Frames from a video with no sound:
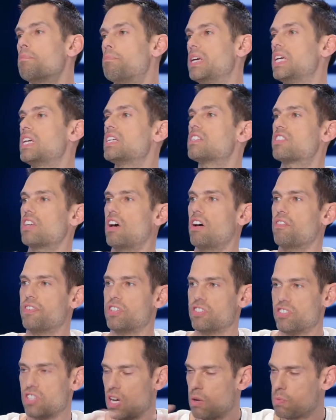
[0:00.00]
being
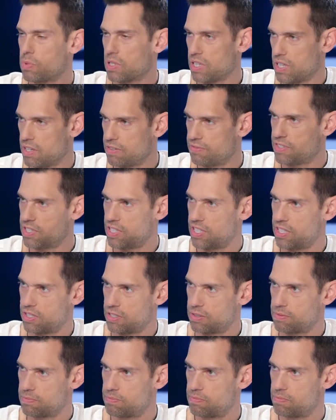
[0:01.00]
selfish, I would love to
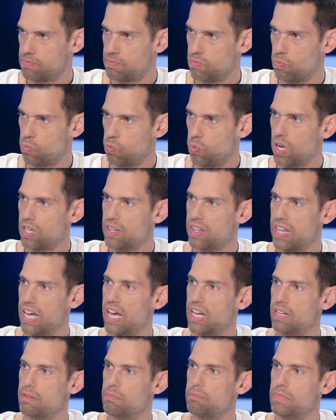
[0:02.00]
hear what
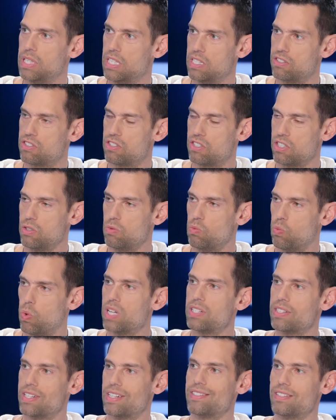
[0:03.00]
that means to you.
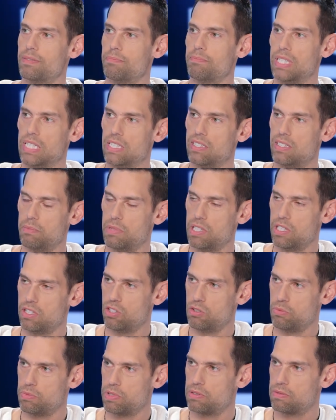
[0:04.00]
What does it mean to be a
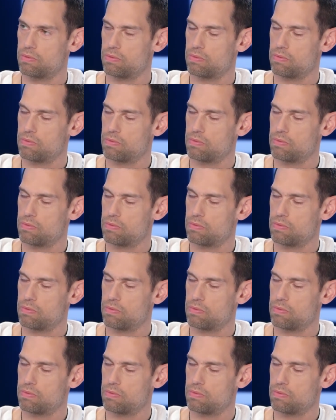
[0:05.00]
human?